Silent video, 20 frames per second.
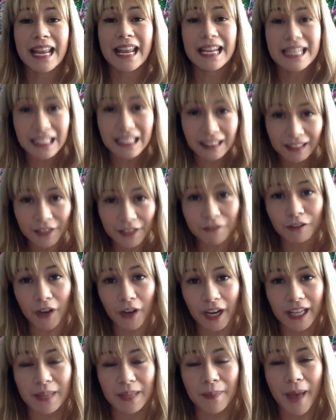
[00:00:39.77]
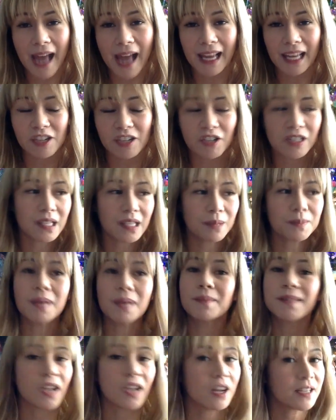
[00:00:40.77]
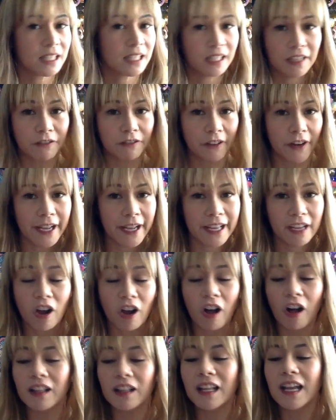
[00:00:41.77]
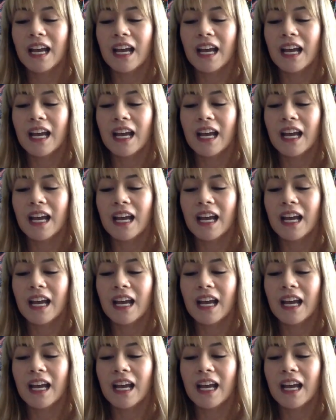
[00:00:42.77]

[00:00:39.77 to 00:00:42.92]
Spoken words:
delivering the package and sometimes not delivering at all.